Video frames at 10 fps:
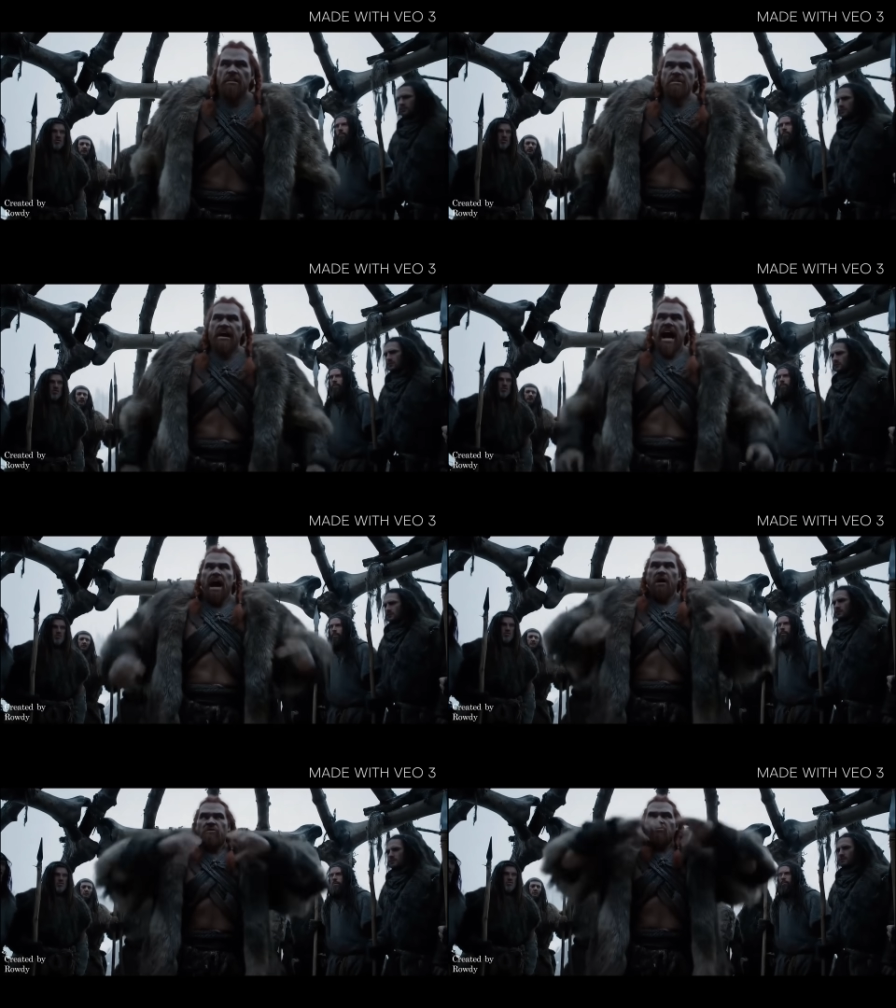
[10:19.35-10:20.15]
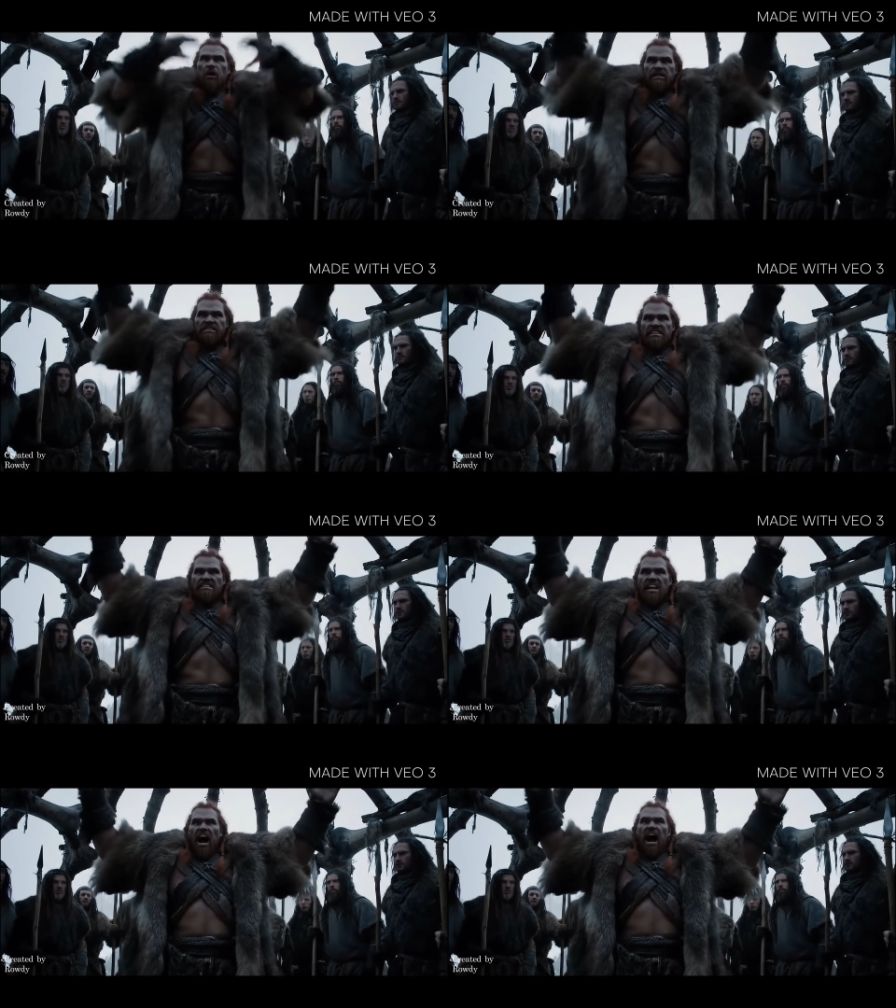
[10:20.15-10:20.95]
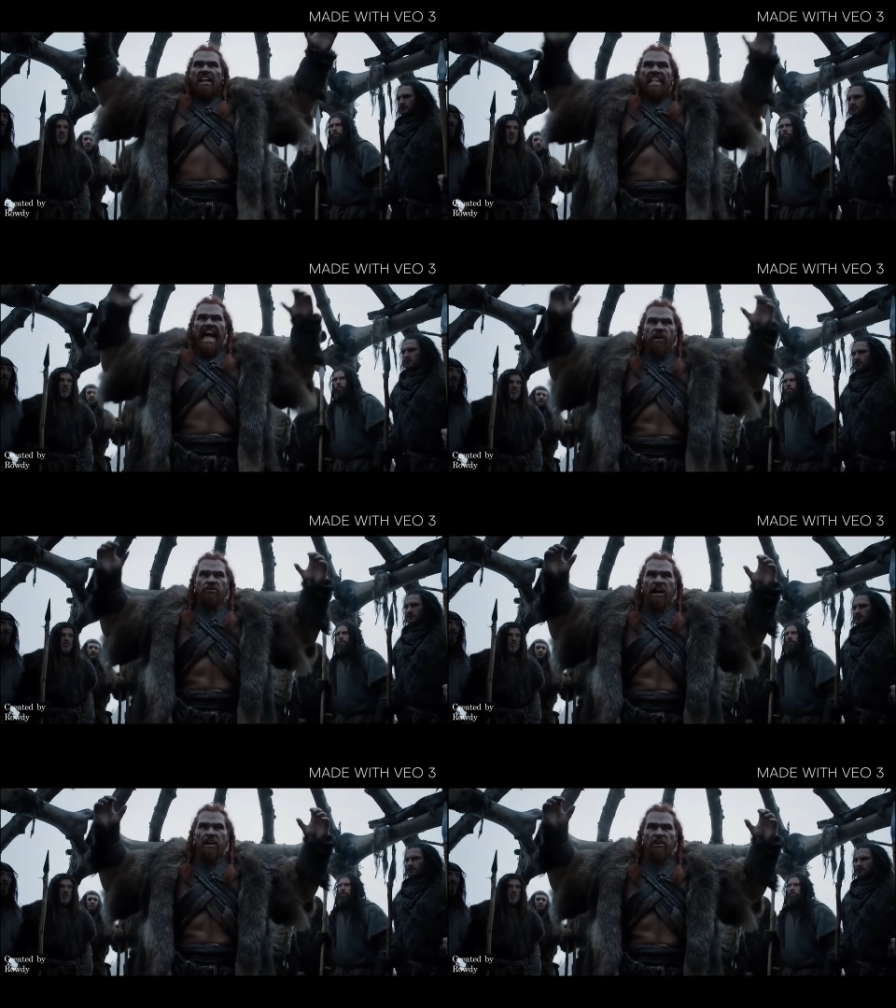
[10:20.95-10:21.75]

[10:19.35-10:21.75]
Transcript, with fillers: but our voices are louder.